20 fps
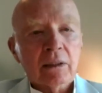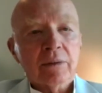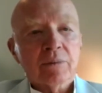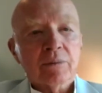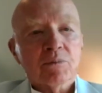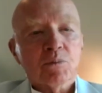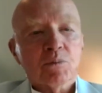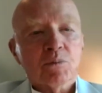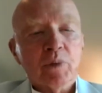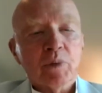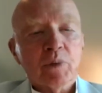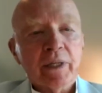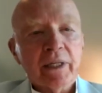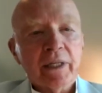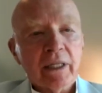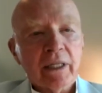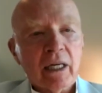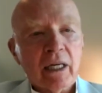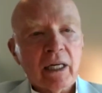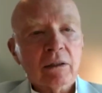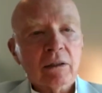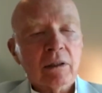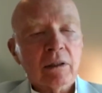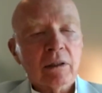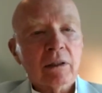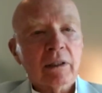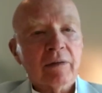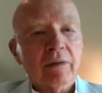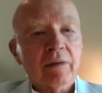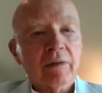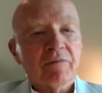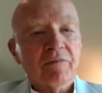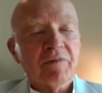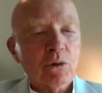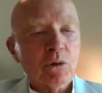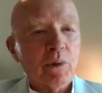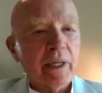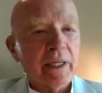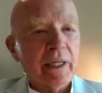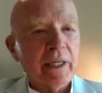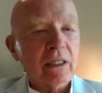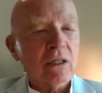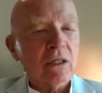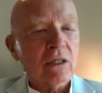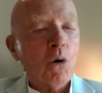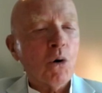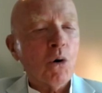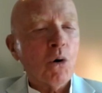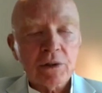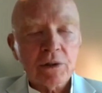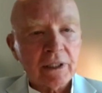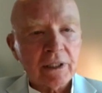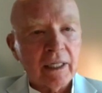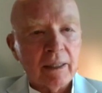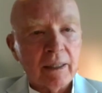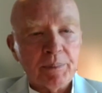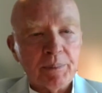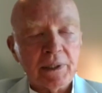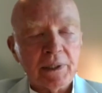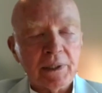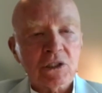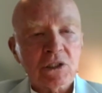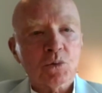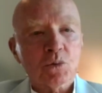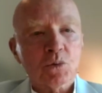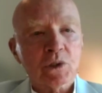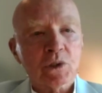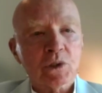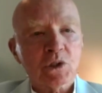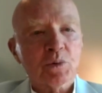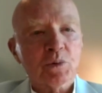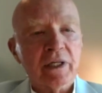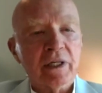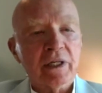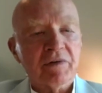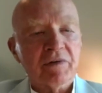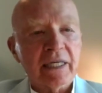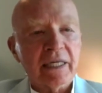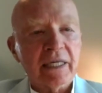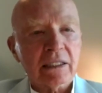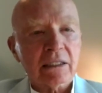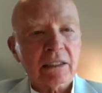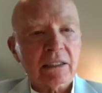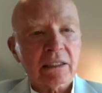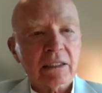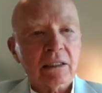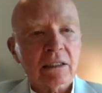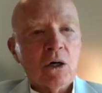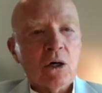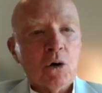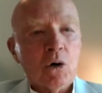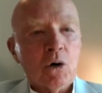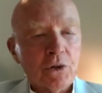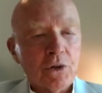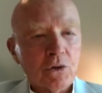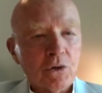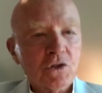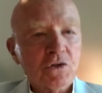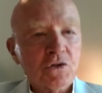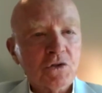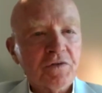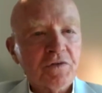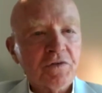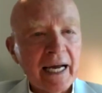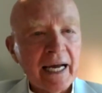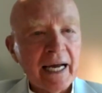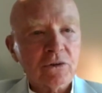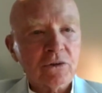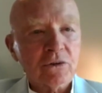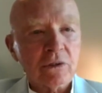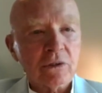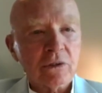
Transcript: We are evaluating all the companies in which we invest on those factors.